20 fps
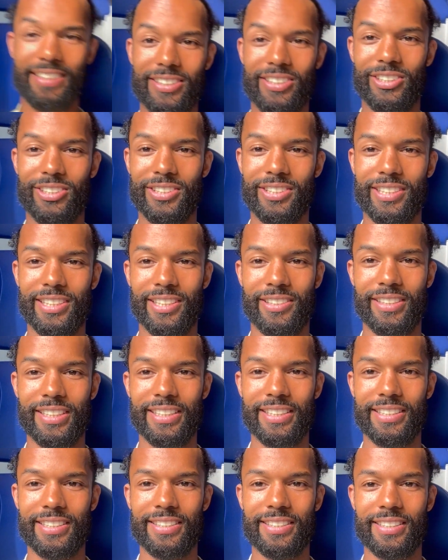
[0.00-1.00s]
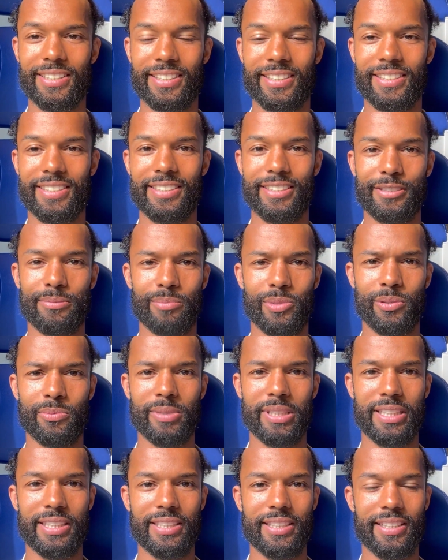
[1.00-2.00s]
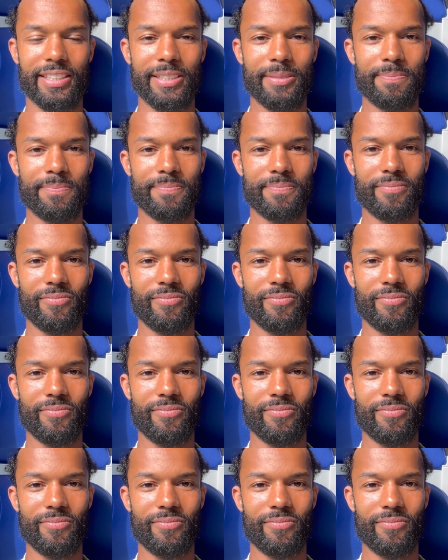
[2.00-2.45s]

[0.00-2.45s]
just sharing this moment in time,